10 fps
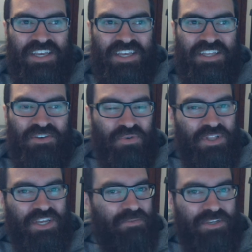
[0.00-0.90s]
you're
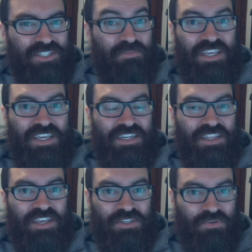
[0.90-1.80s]
really going to be speccing into
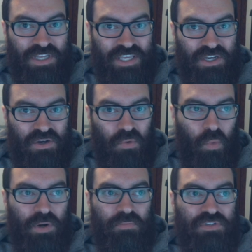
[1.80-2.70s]
things. You get like
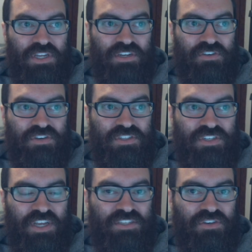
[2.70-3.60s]
1% increased
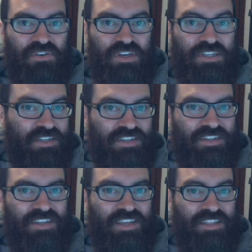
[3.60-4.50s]
chance to crit.
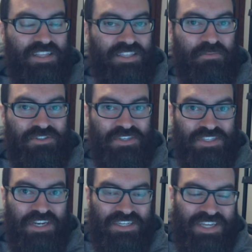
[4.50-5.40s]
Not the most
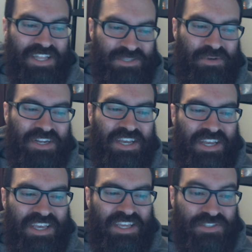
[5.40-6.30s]
exciting talents, but
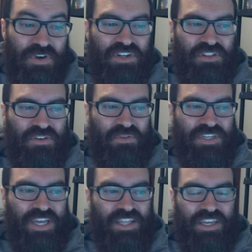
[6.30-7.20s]
it's fun to look through the
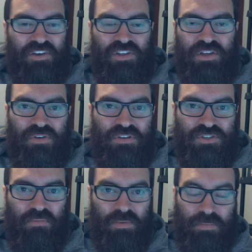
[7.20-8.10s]
talent calculator also
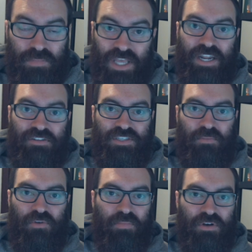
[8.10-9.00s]
and maybe plan out some
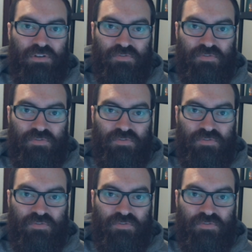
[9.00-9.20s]
of your builds for